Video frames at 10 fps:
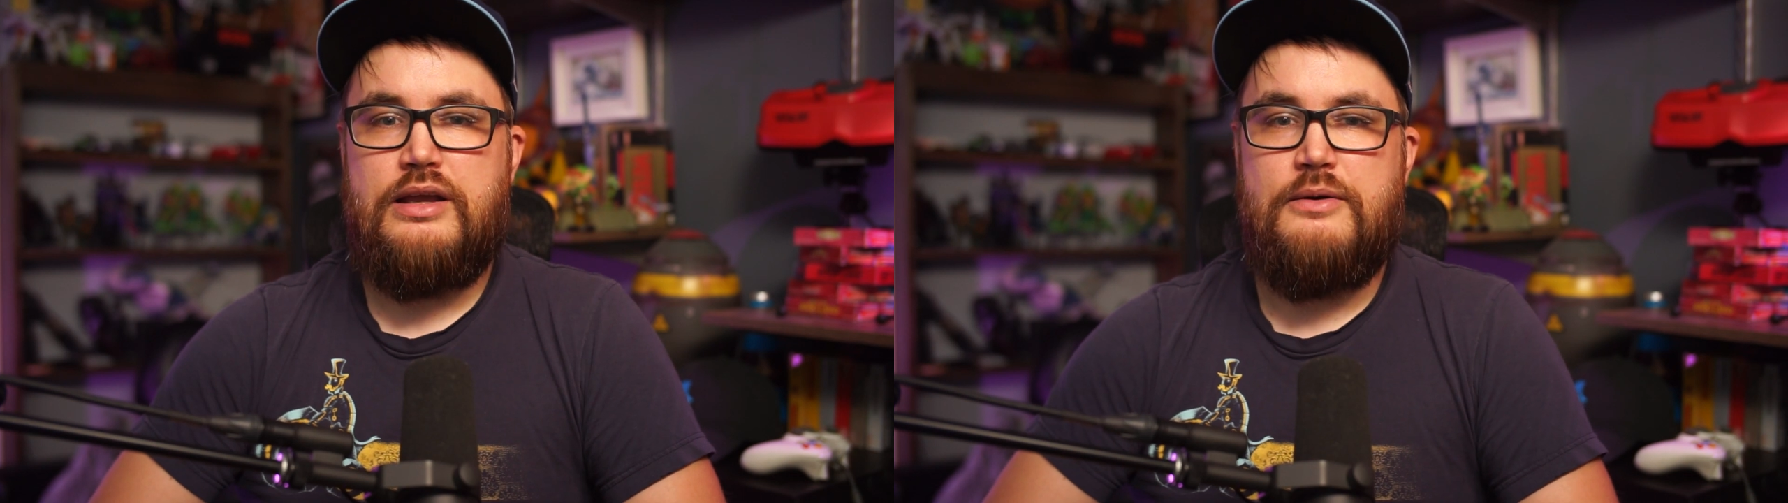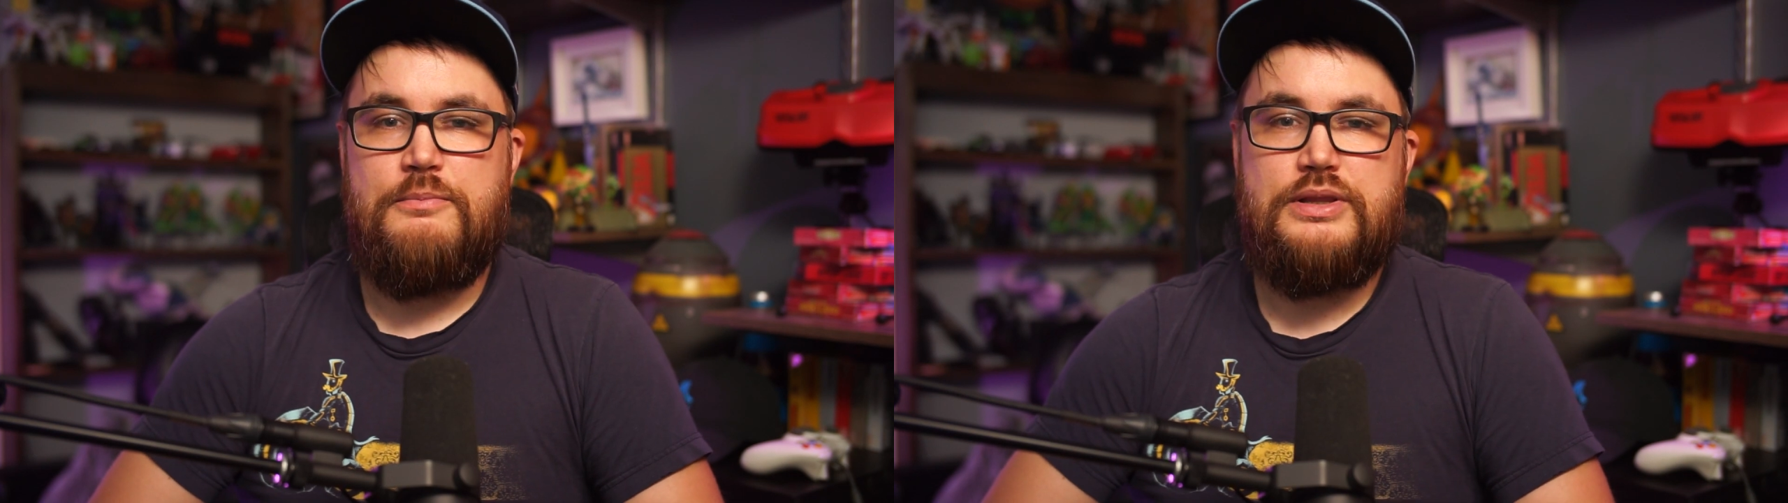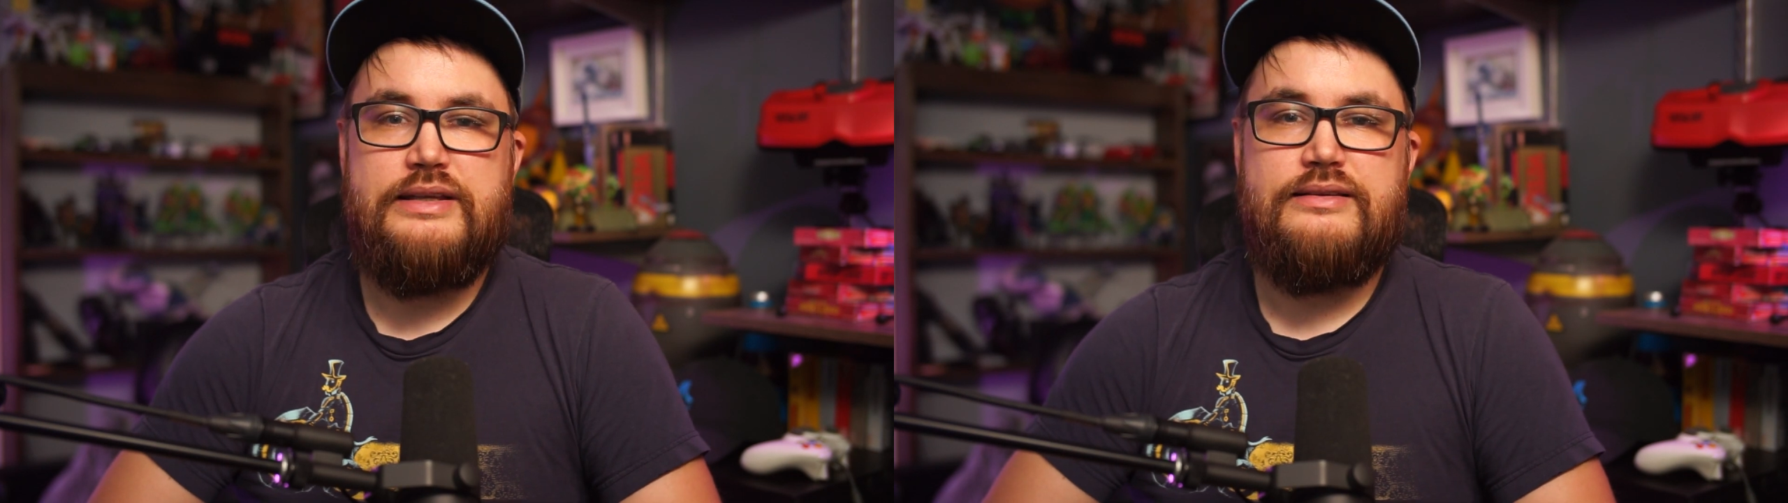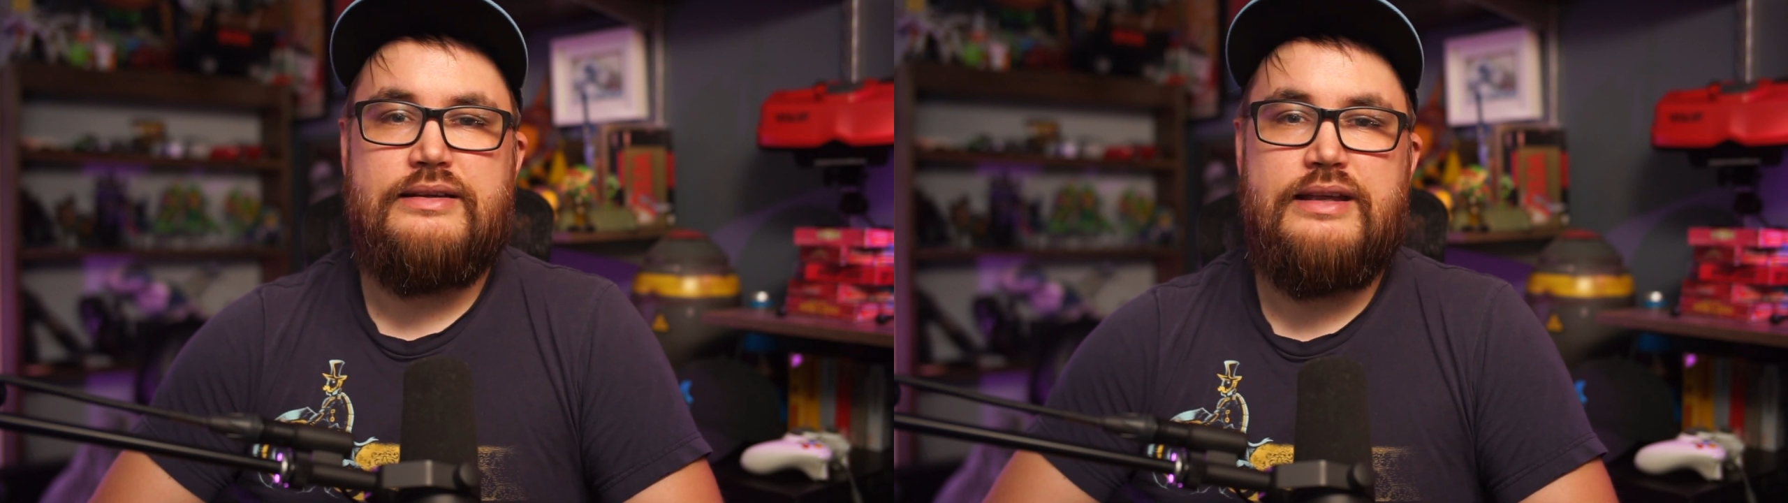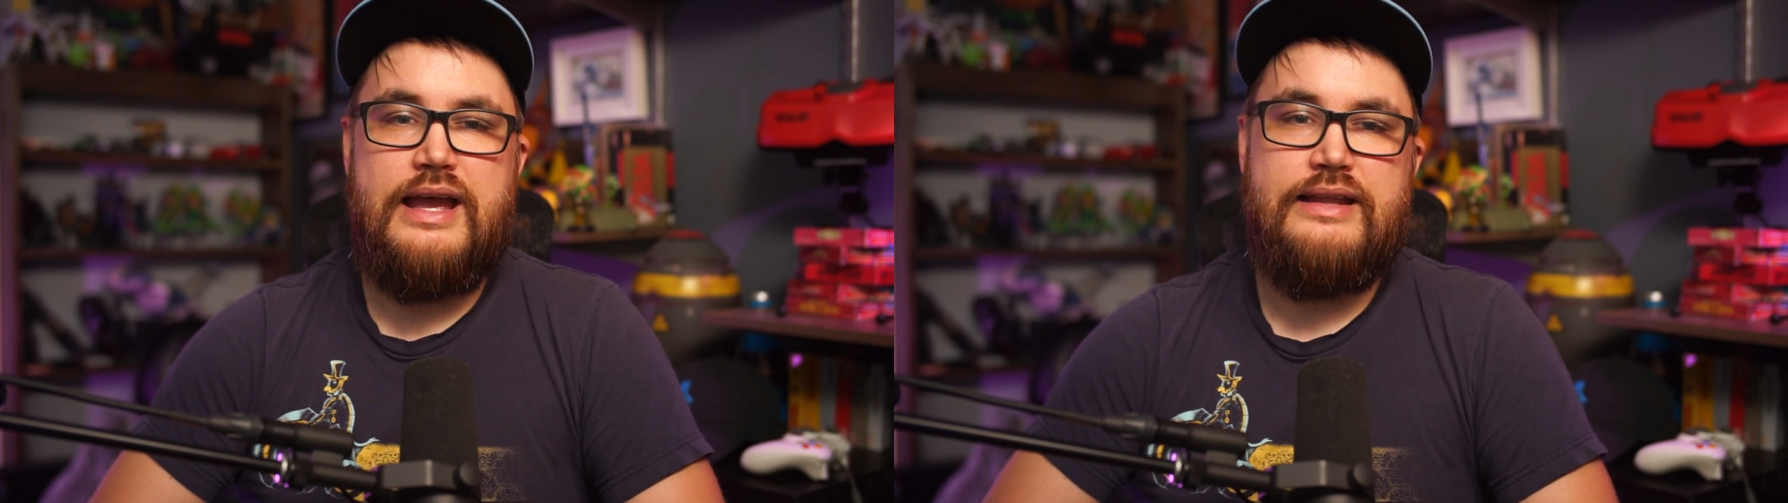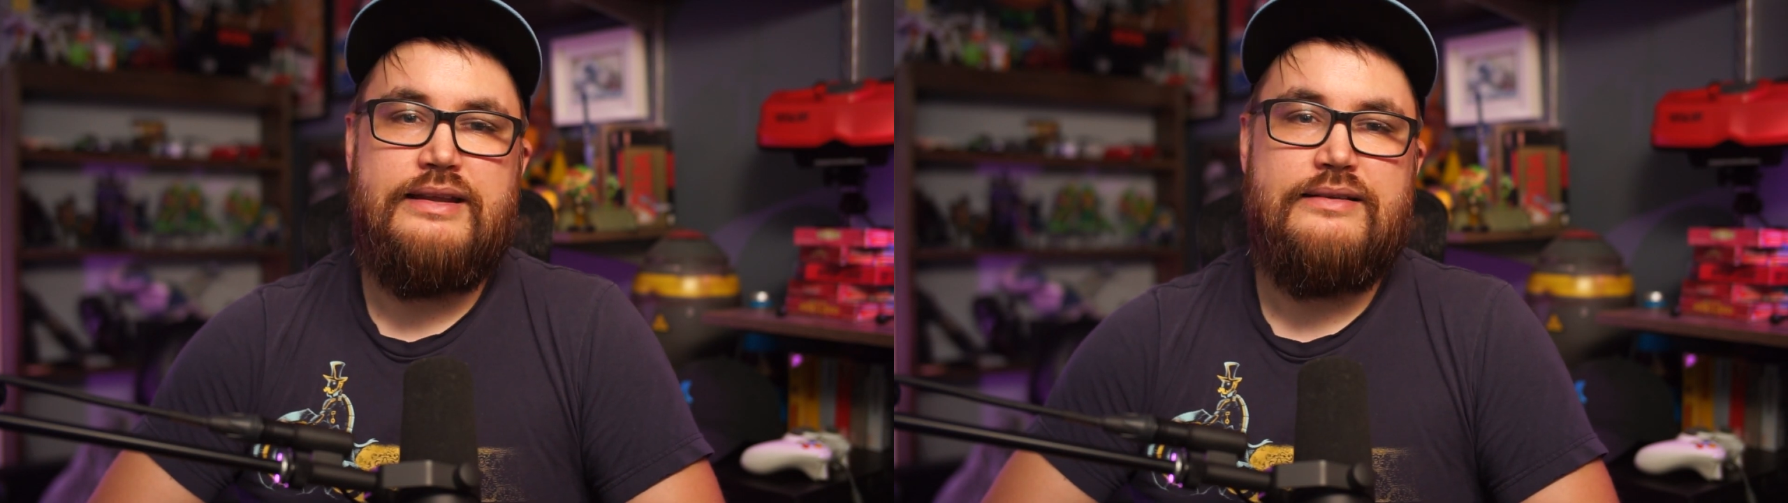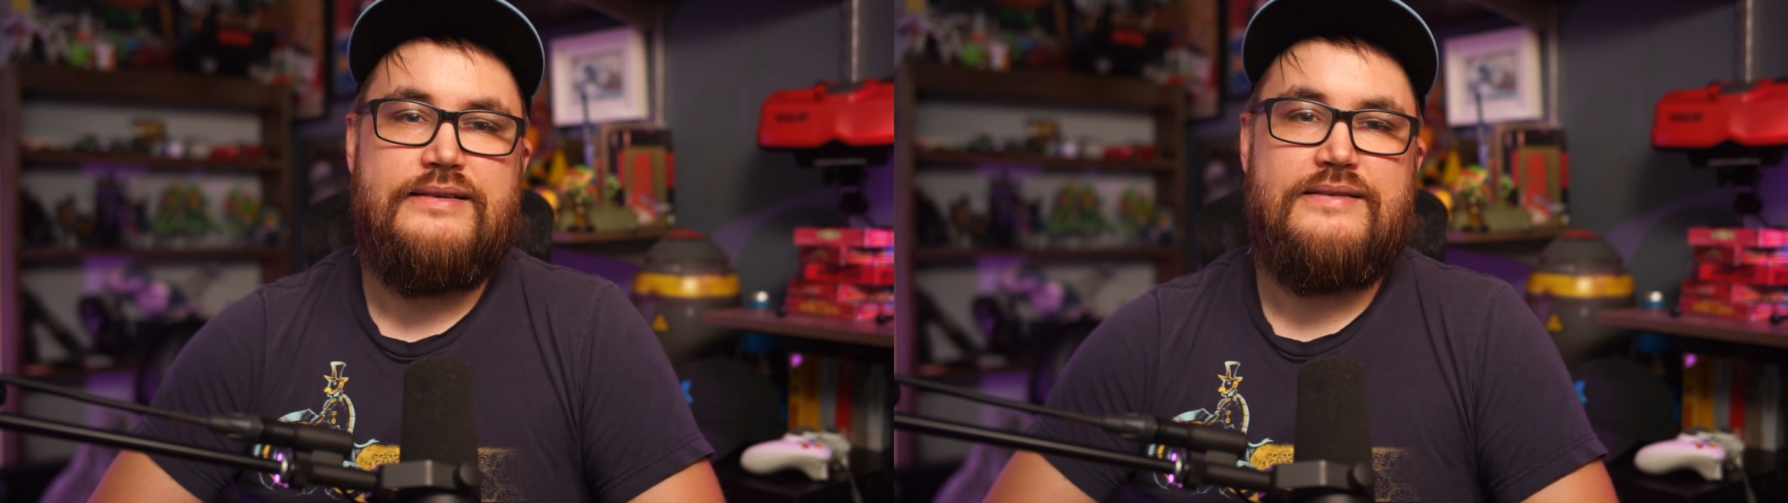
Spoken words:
completely and then